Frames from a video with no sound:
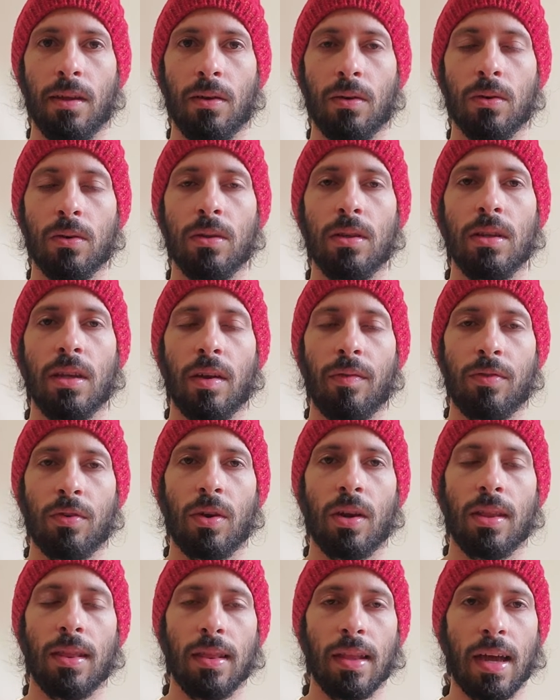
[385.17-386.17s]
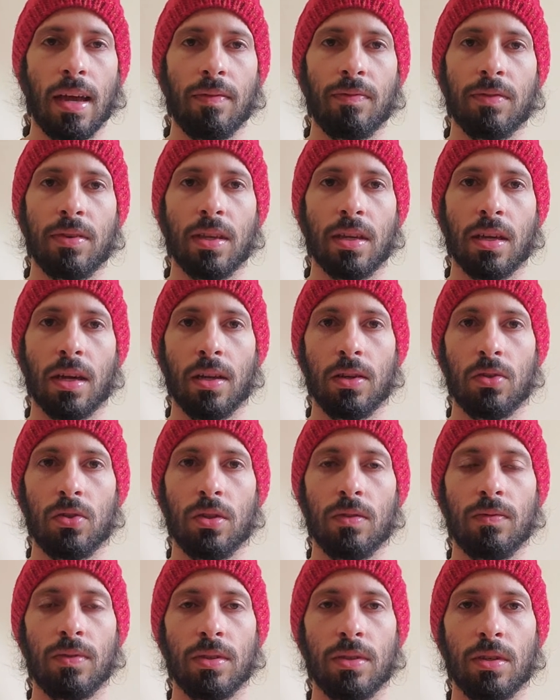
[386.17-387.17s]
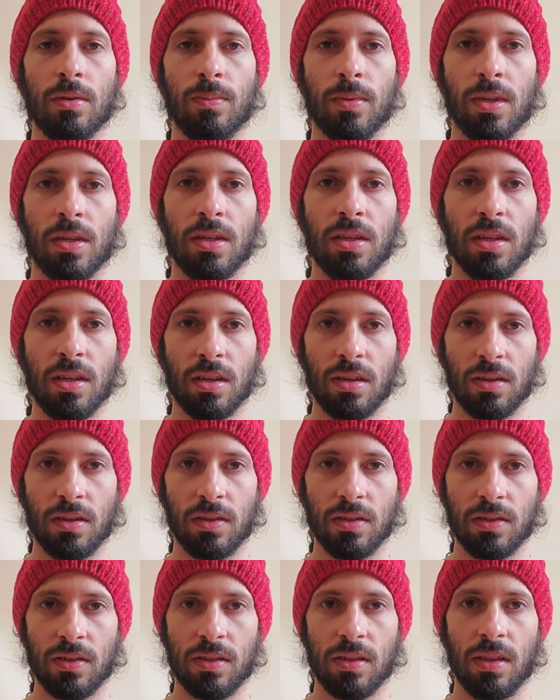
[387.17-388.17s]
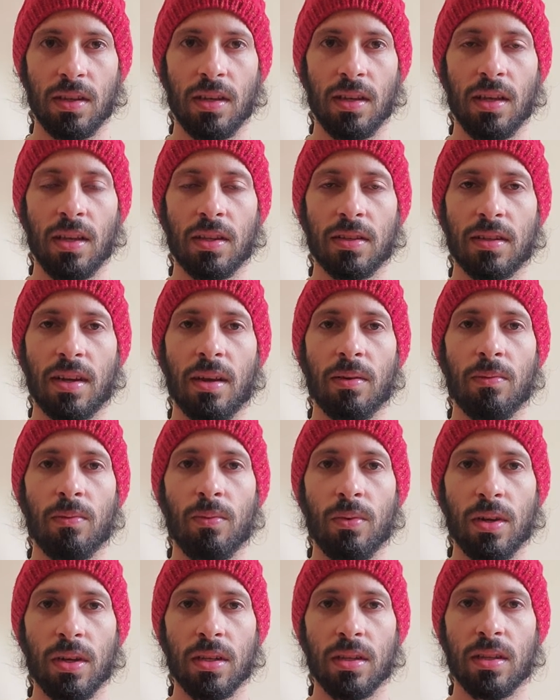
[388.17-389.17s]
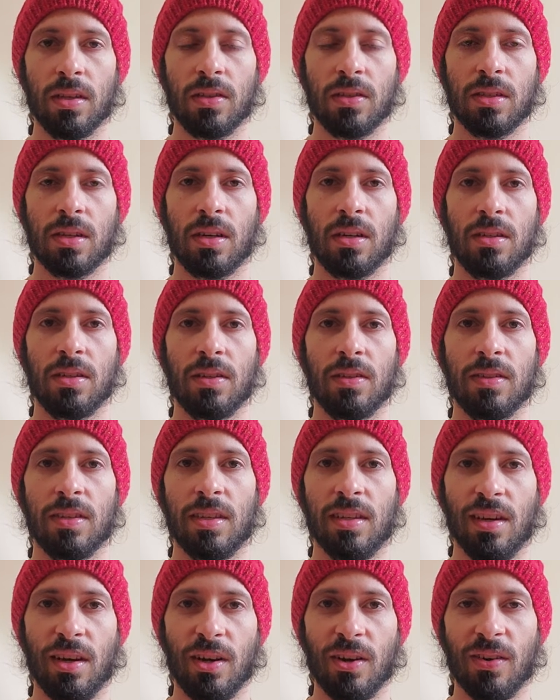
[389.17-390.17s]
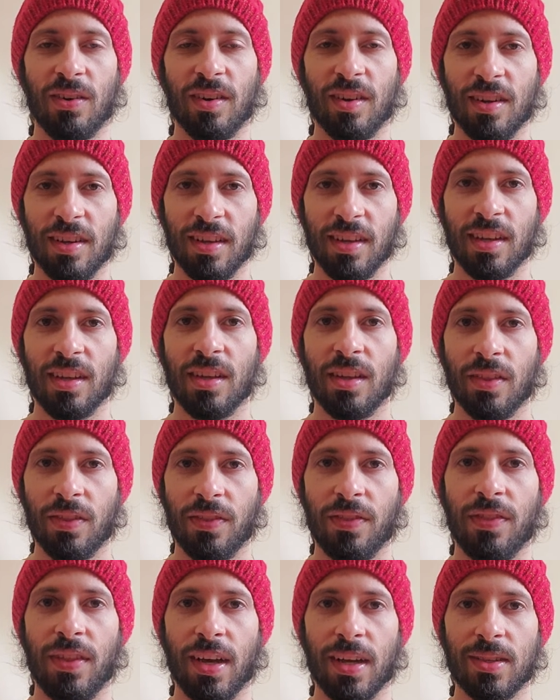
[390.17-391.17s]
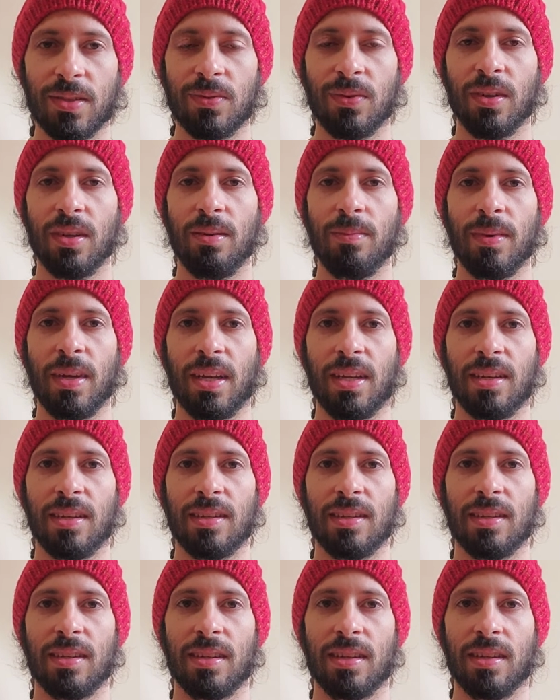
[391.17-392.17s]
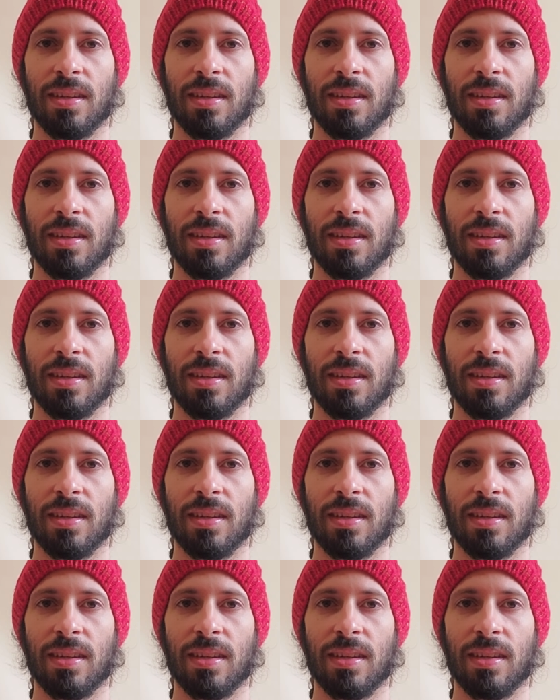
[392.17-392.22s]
only after I'd left the country for so many years, did I really start to see, oh, that's what he meant.